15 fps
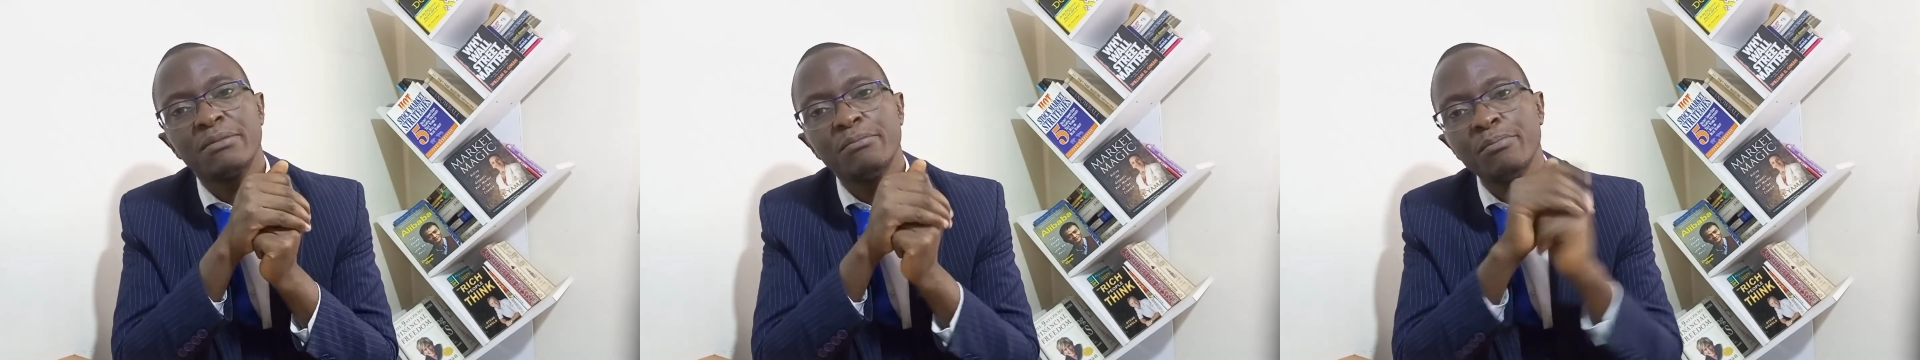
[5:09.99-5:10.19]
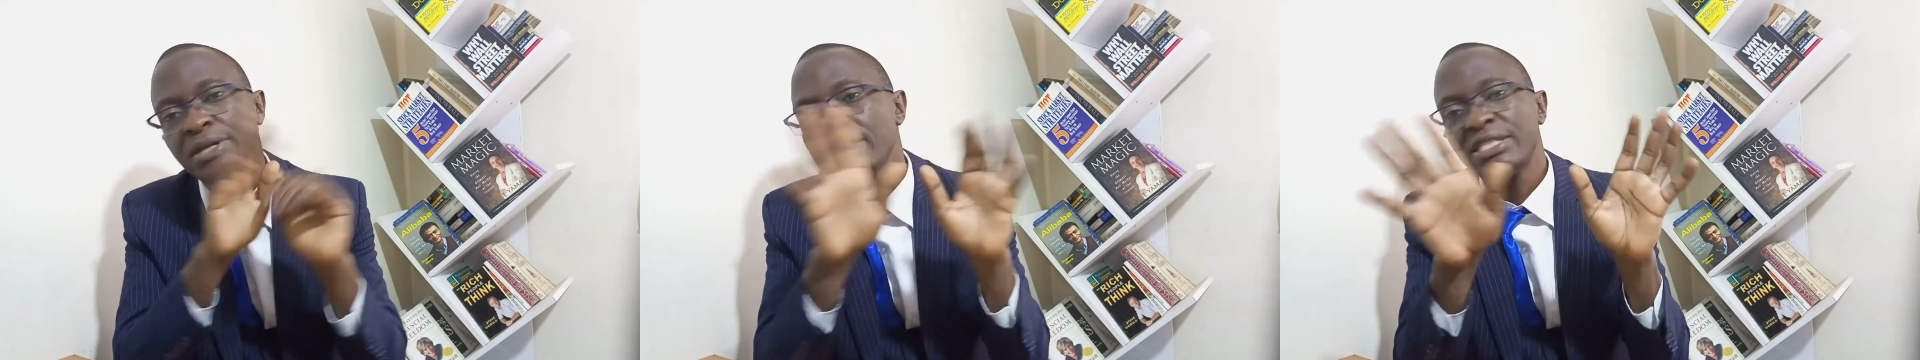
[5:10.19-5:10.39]

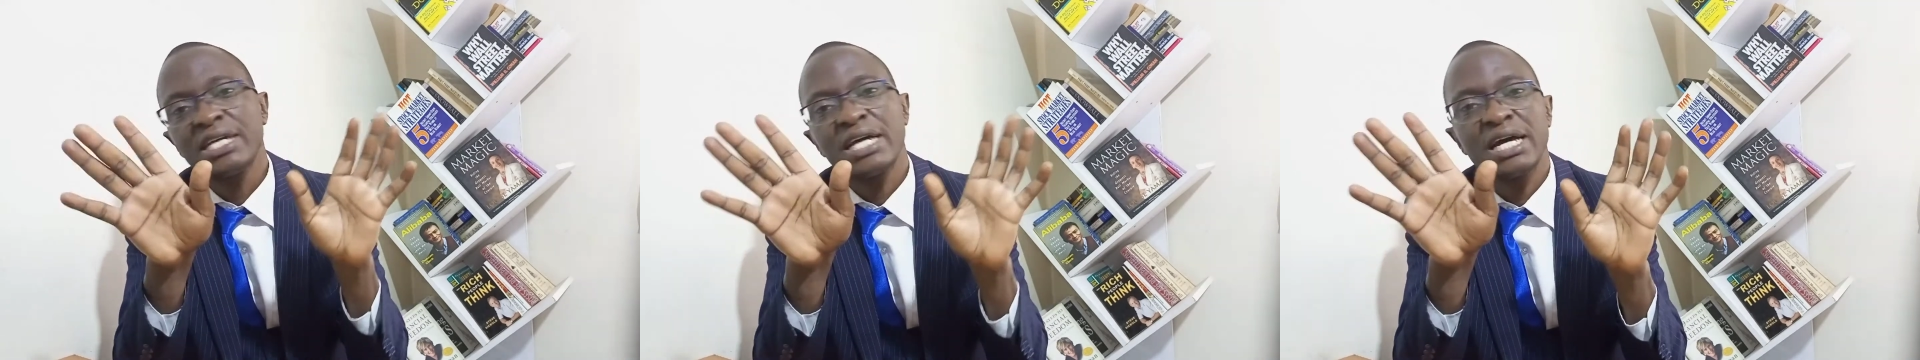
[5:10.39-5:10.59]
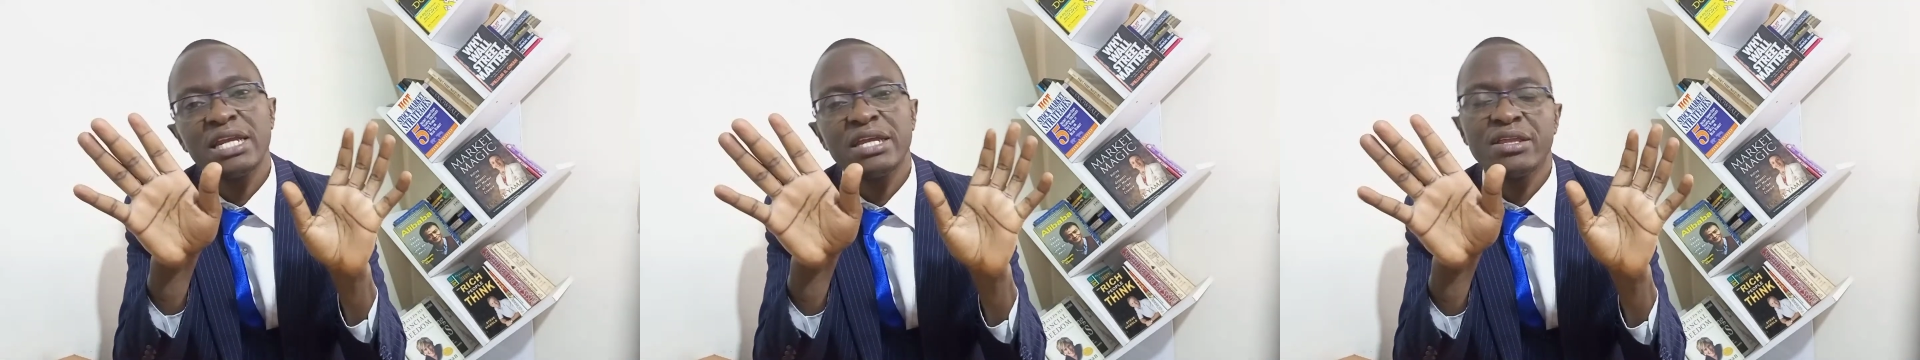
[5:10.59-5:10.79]

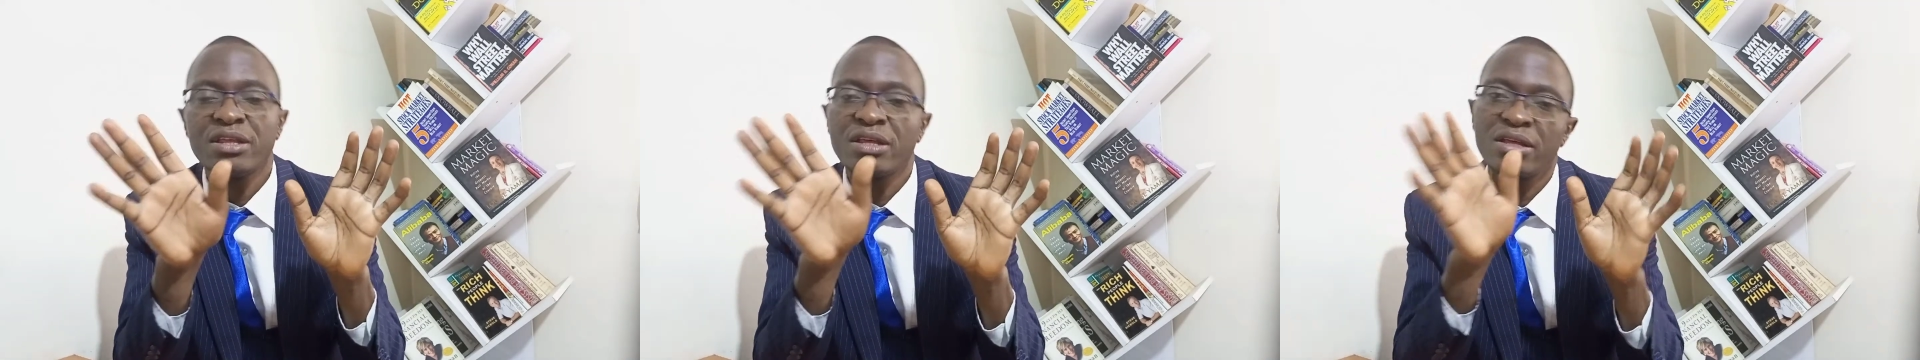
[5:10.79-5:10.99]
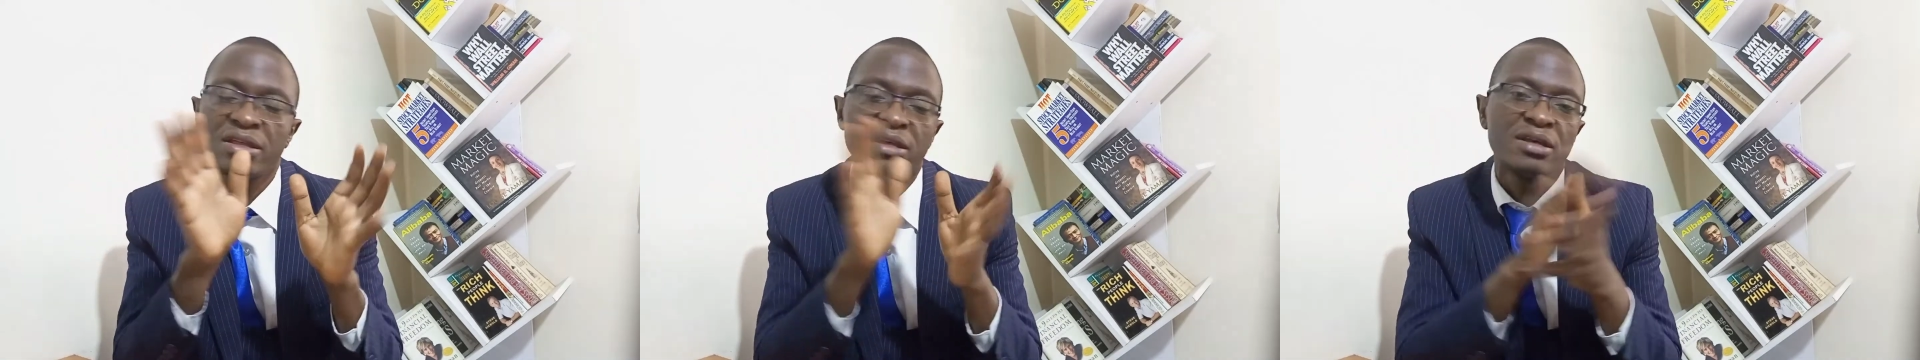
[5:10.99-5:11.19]
Basically,
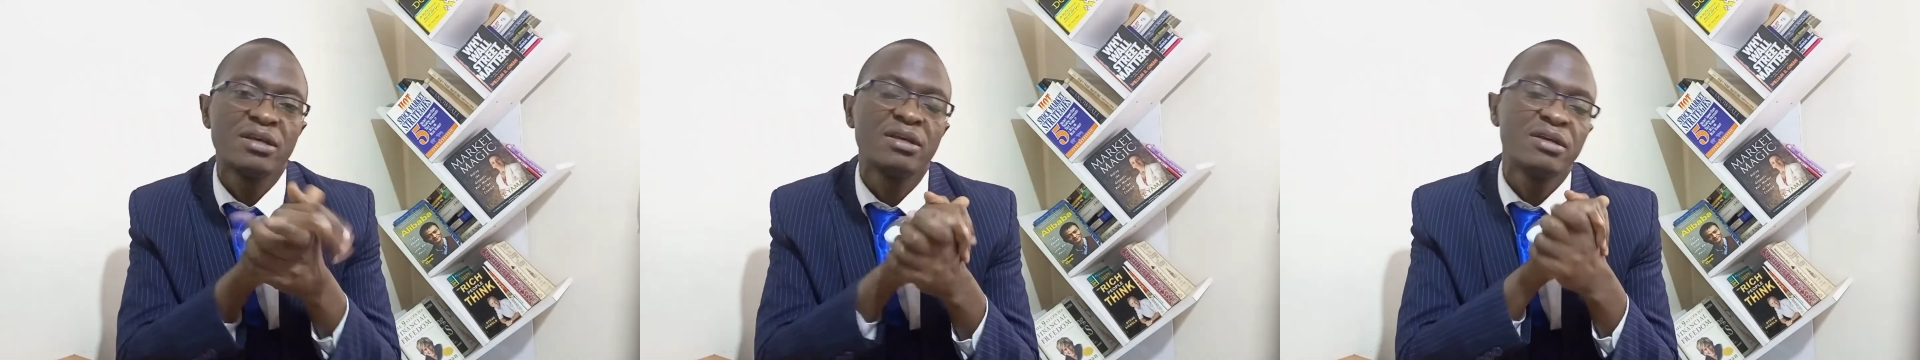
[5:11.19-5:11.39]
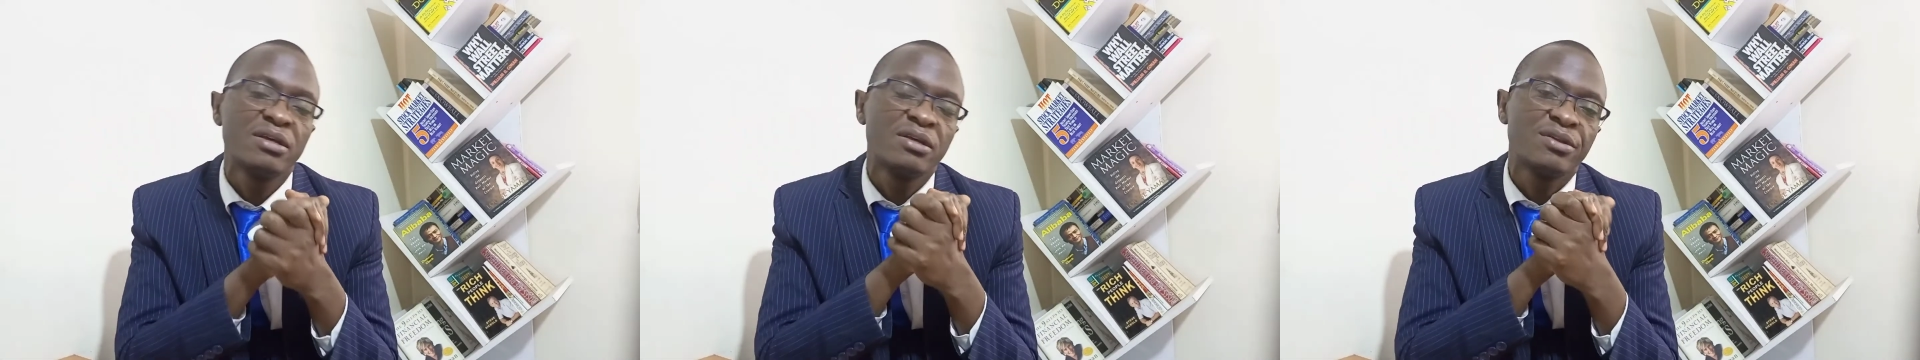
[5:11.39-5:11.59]

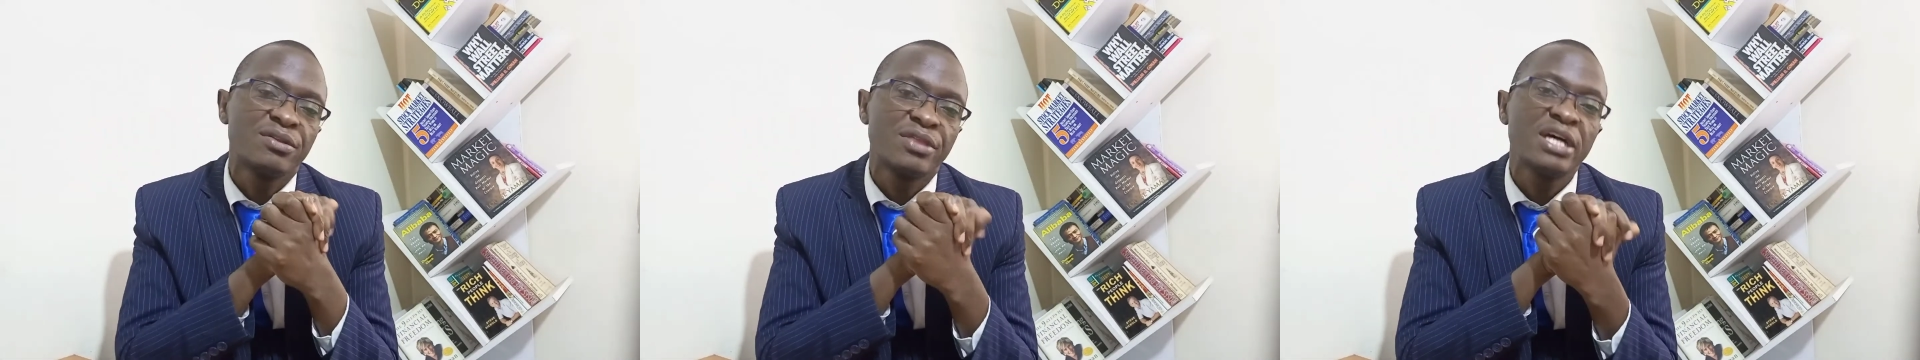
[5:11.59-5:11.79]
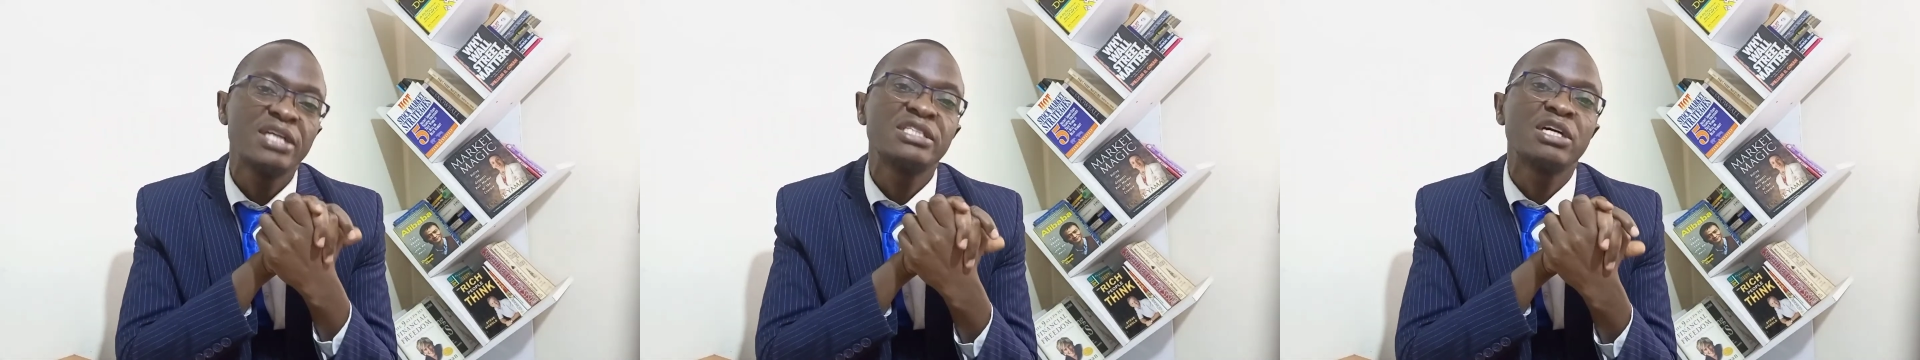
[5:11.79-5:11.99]
that's